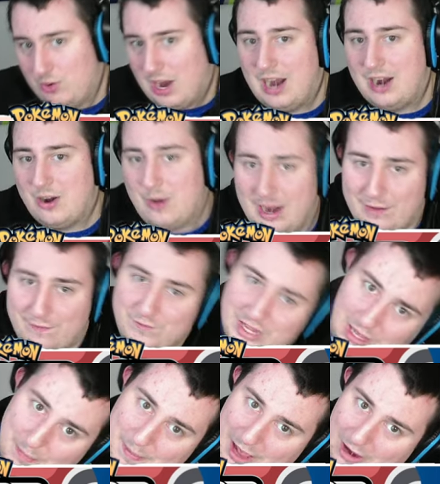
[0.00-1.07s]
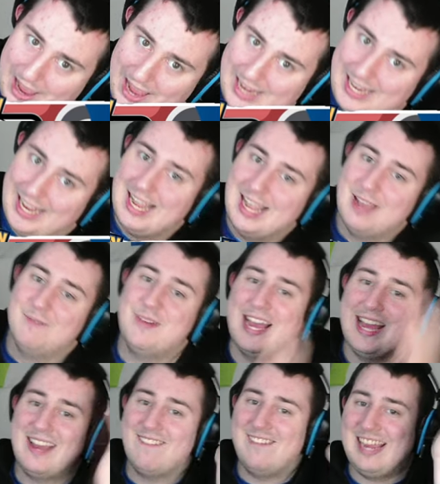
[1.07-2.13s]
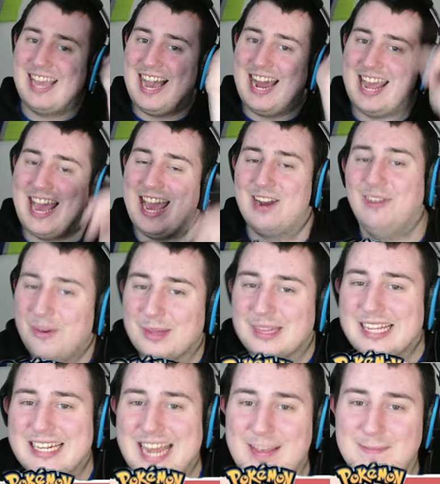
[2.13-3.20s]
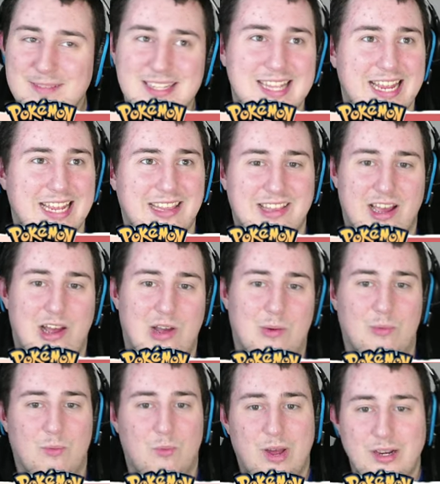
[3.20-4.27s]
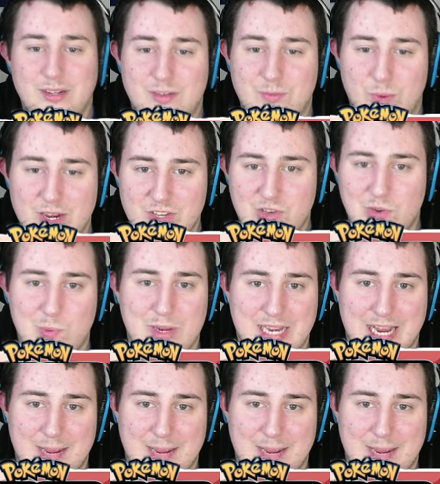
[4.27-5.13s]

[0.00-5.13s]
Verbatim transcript: how to feel about it. But we got it. I don't know what to name this thing, though. What what do we name this